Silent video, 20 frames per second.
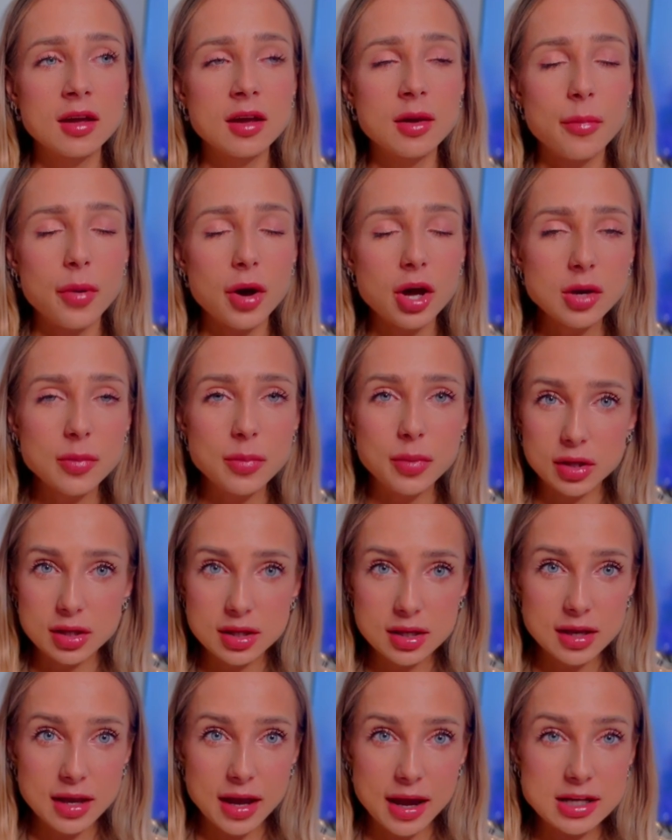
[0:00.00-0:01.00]

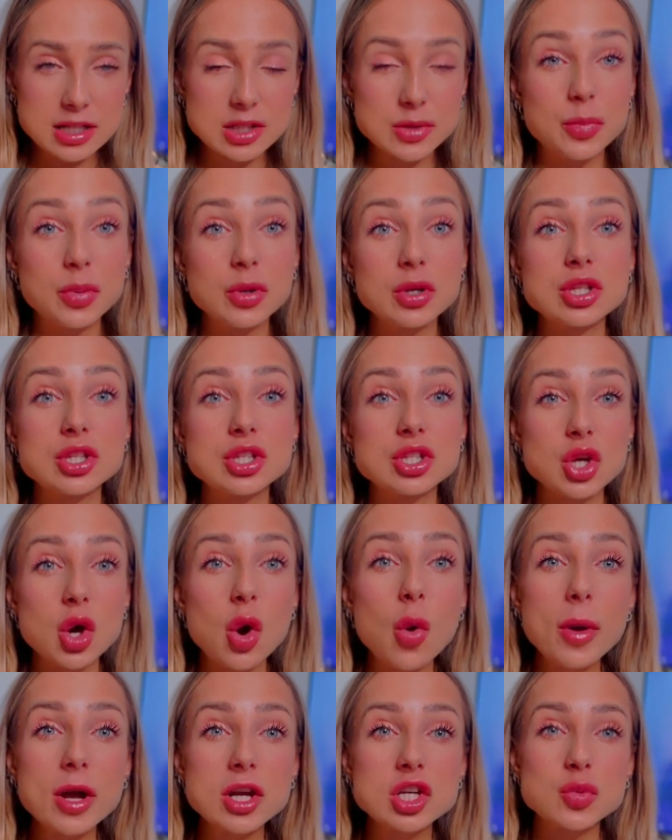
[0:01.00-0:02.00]
bodybuilding has put so
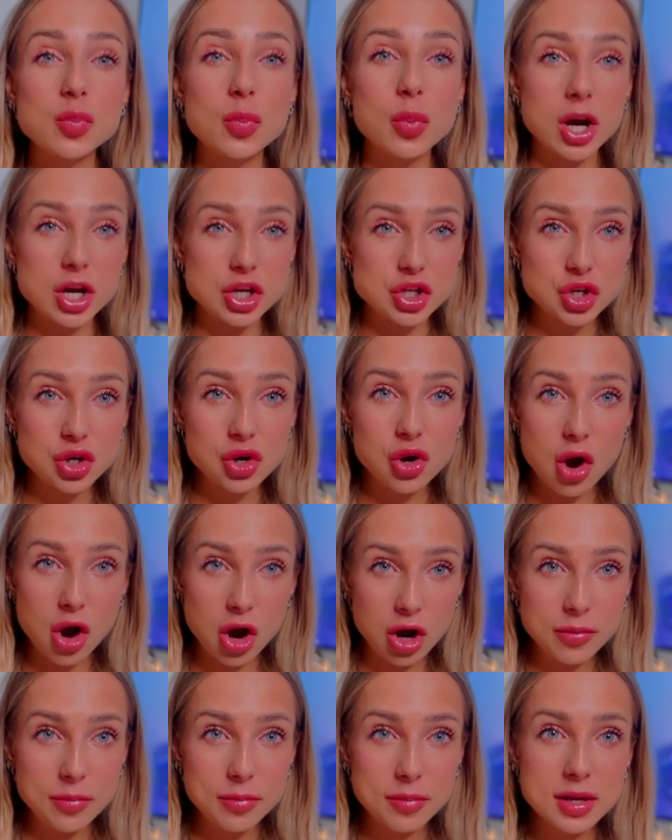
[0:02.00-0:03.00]
much pressure
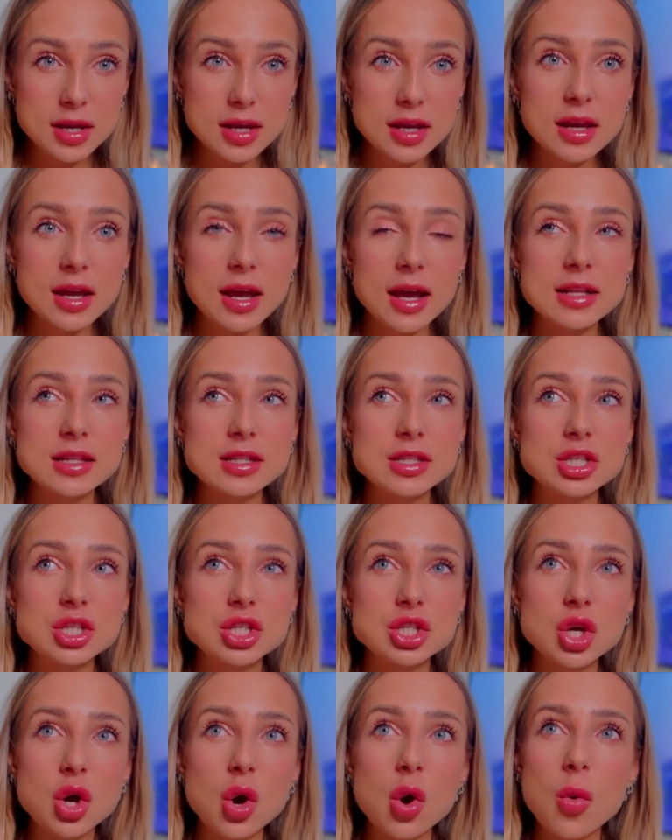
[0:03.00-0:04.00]
on me and
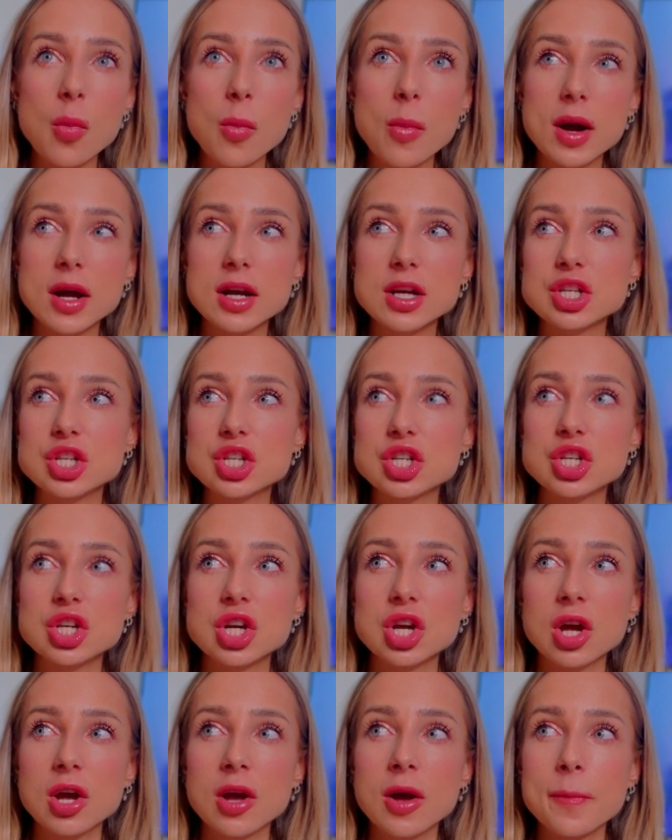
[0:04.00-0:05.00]
so
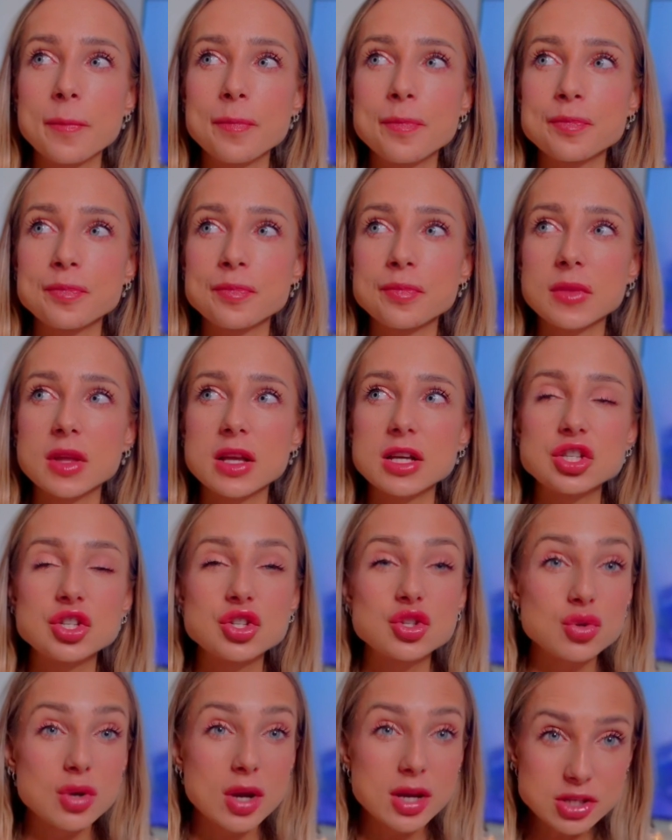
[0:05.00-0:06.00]
much
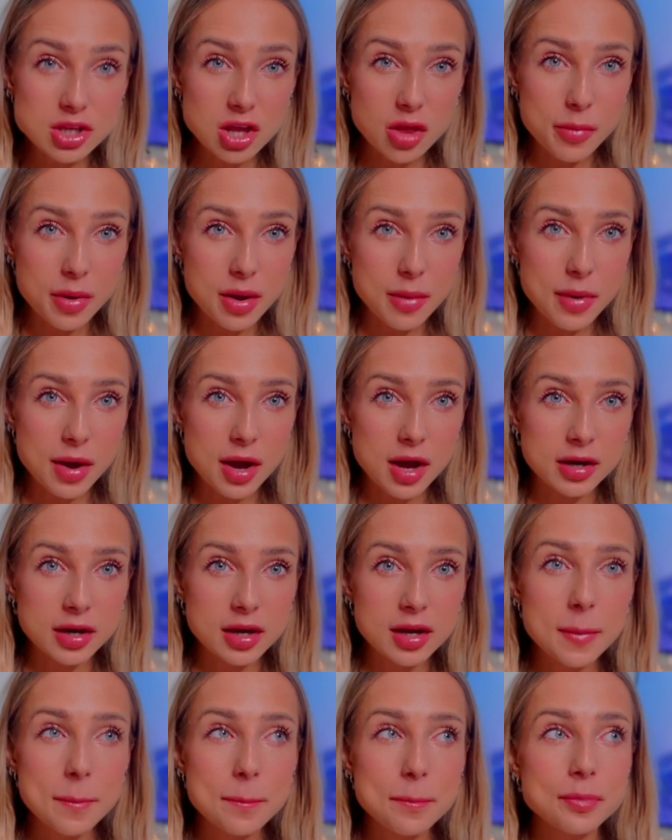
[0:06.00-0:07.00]
stress on my
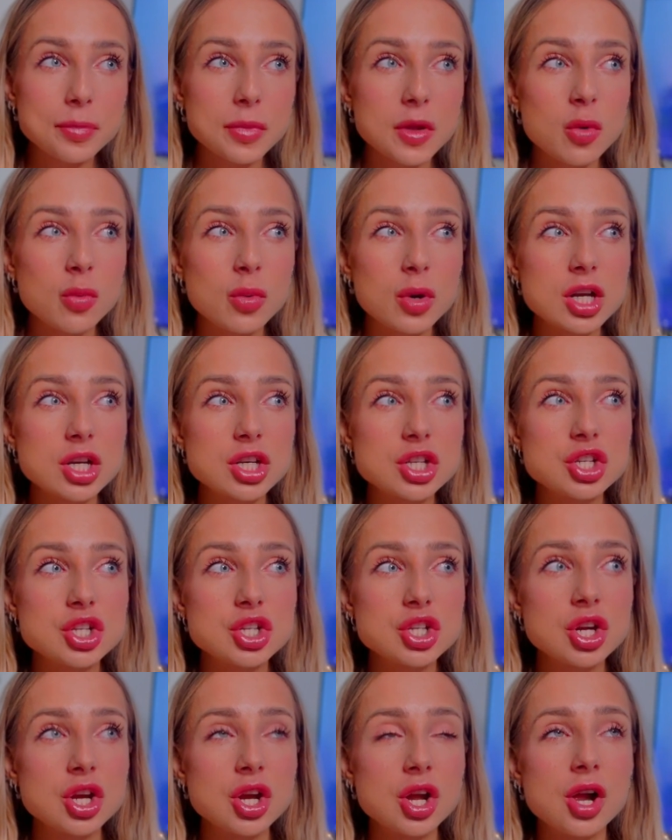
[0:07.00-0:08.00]
body,
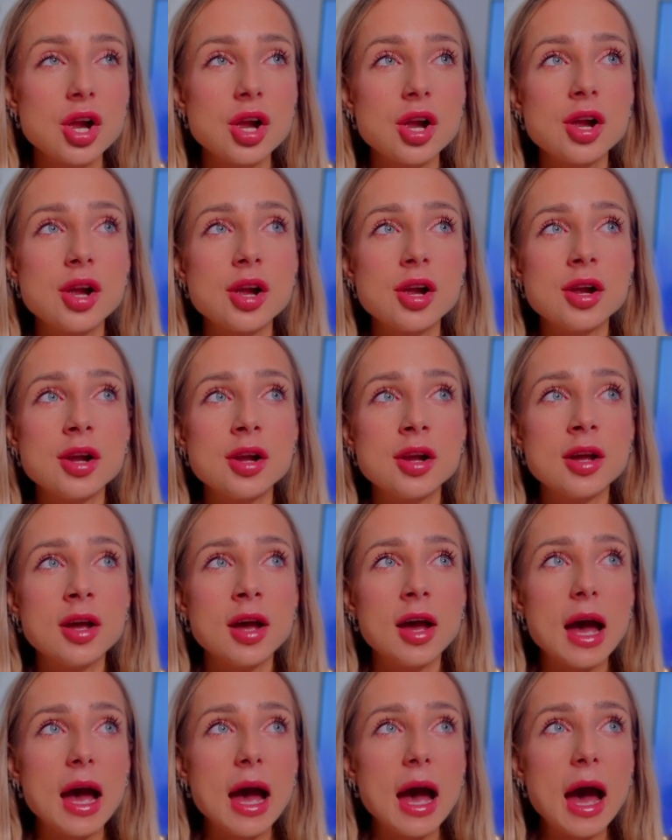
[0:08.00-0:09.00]
which
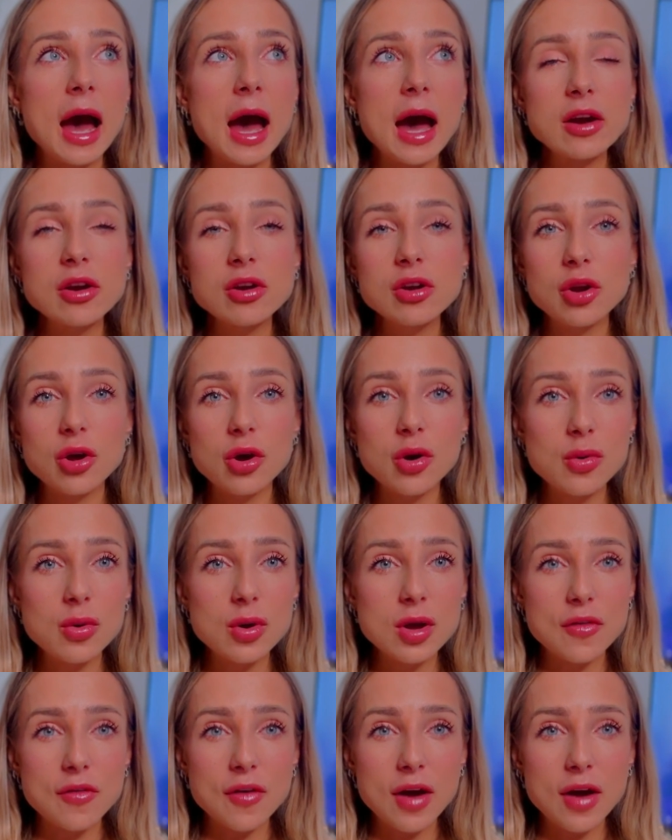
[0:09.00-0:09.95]
I don't know if